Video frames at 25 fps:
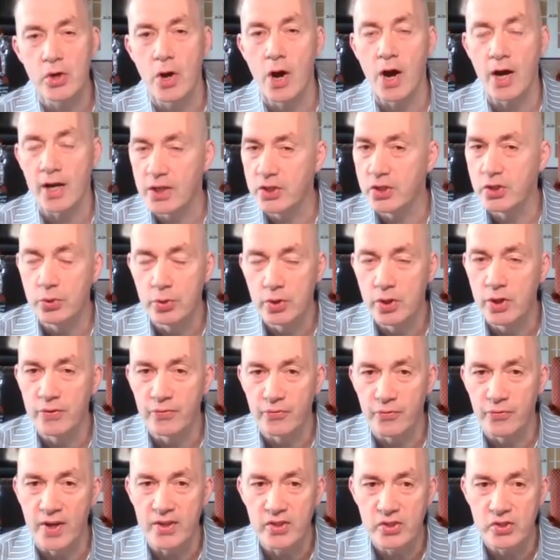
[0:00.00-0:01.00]
talking, two
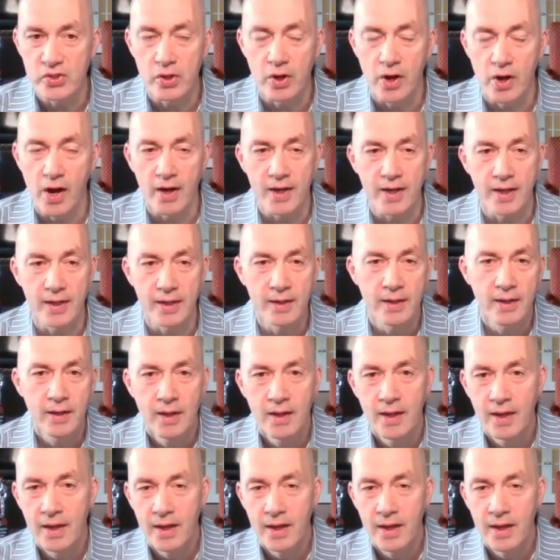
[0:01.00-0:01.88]
good friends talking.